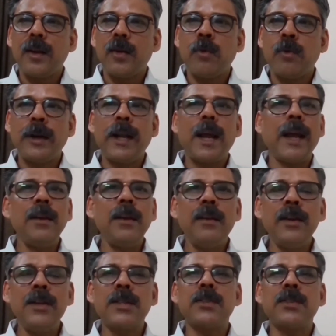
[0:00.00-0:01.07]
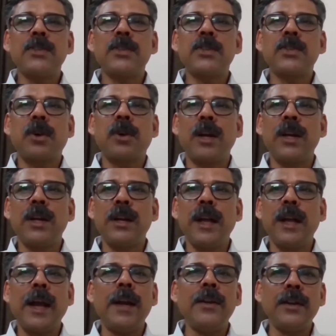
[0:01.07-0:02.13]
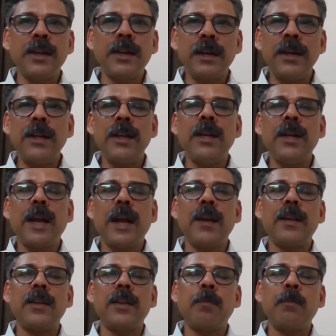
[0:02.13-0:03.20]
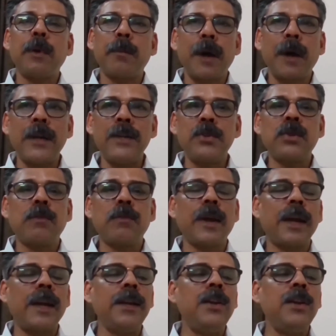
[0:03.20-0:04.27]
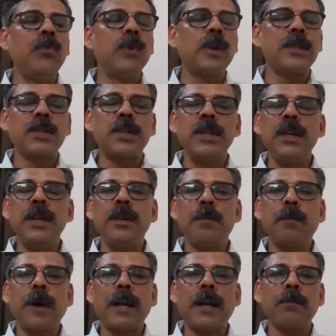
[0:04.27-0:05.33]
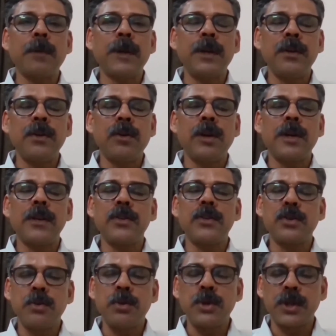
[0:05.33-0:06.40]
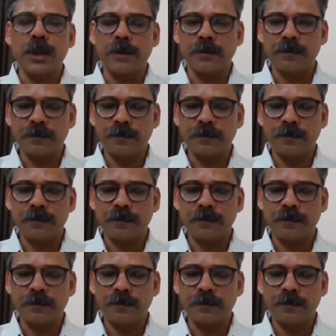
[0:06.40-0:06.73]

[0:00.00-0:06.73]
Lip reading: When any researcher scholar entered in the premise of any university, department, or institution,